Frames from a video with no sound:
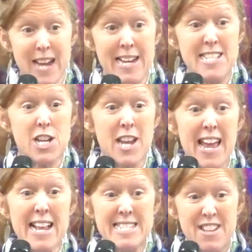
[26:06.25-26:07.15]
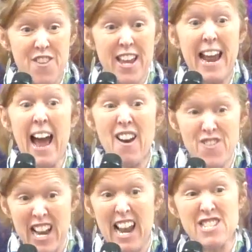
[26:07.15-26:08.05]
he's going to intervene after
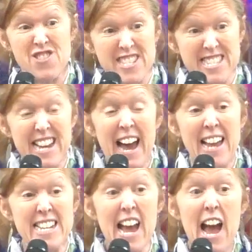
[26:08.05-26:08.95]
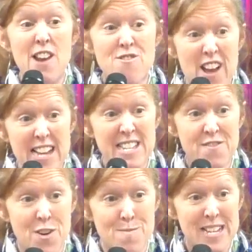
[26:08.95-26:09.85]
Lazarus has died and raise him
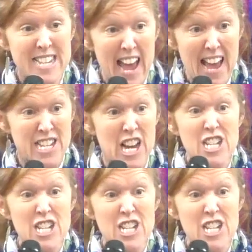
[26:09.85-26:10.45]
from the dead.